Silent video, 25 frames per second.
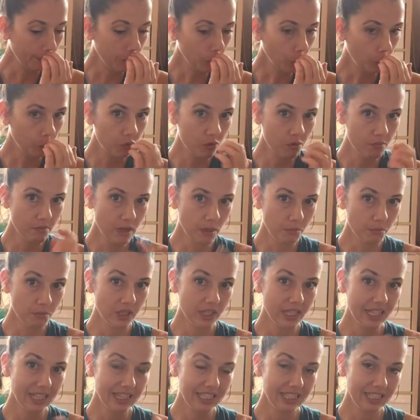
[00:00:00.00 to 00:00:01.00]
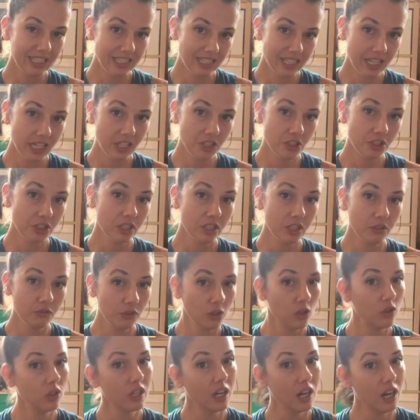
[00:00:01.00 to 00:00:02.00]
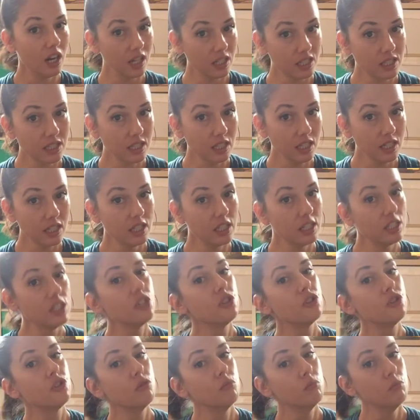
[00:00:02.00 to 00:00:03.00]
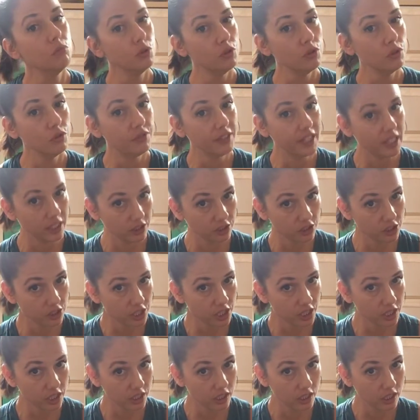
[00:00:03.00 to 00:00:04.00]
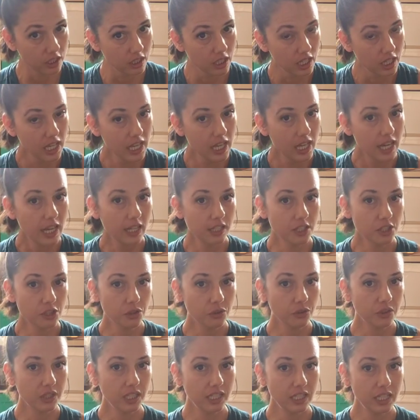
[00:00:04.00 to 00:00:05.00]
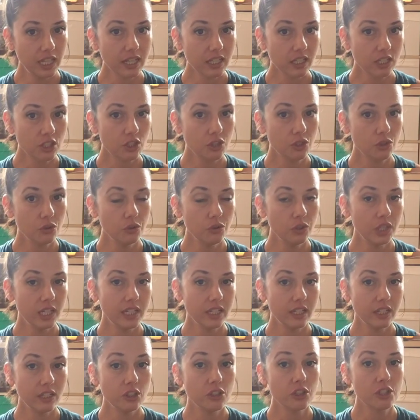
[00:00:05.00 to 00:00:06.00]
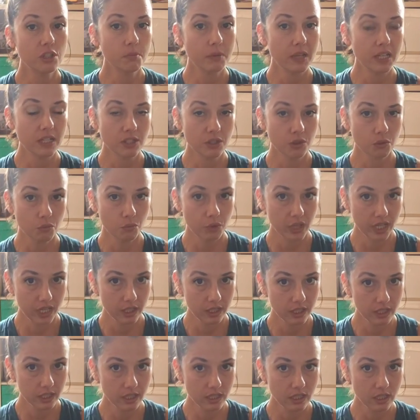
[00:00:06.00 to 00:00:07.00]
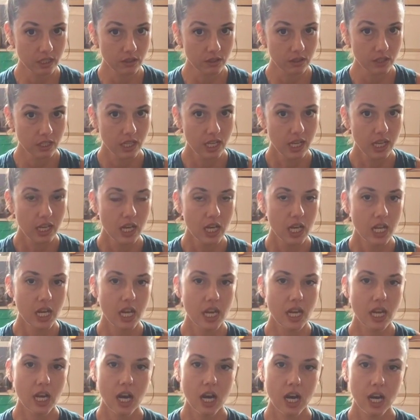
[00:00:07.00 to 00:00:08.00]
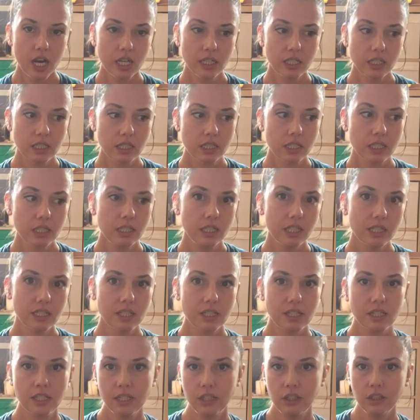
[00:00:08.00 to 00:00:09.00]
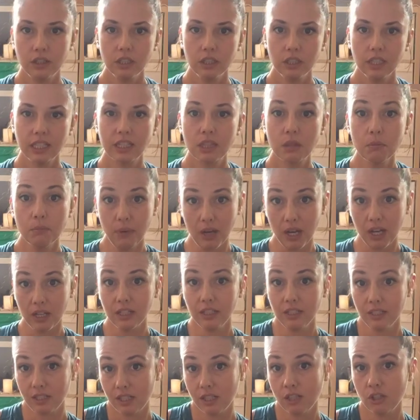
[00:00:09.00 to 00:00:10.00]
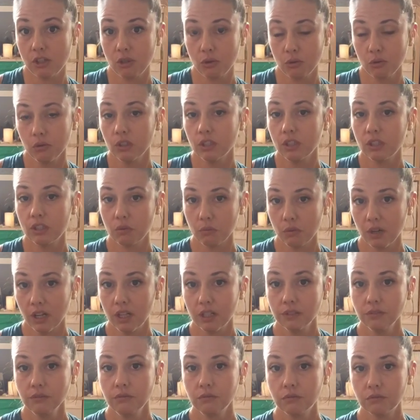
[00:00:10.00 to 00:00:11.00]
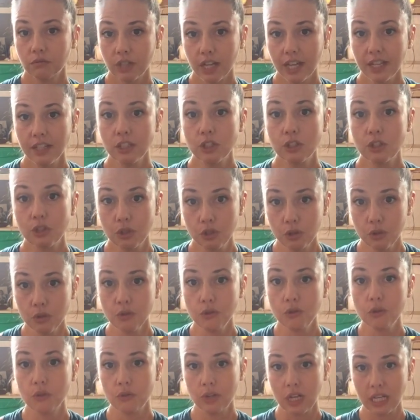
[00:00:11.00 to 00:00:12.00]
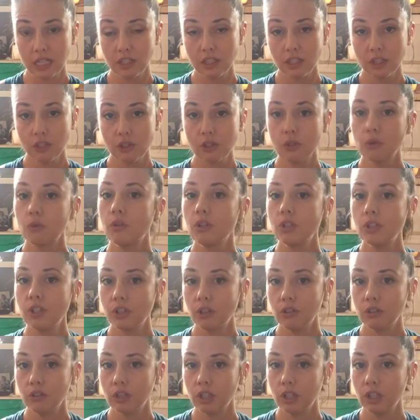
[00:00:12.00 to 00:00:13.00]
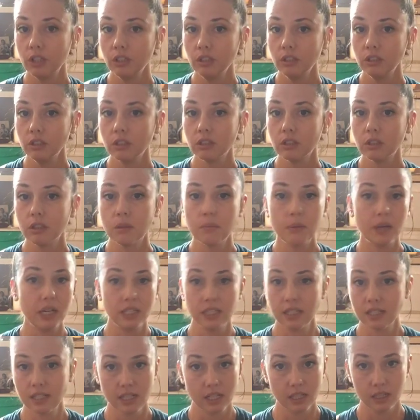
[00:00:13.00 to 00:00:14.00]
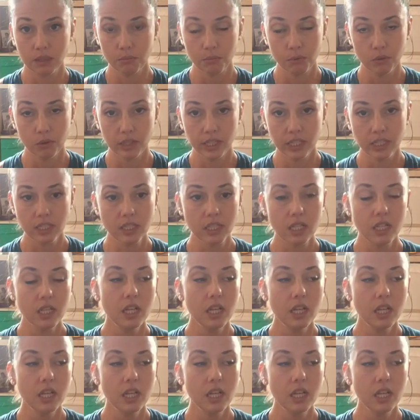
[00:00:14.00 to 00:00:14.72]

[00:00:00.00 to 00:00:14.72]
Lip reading: Remember that the intention of yoga asana is to move energy and to connect to an inner space awareness, not necessarily, like the body is the tool as well, right? To direct us towards yoga. The body is not the point.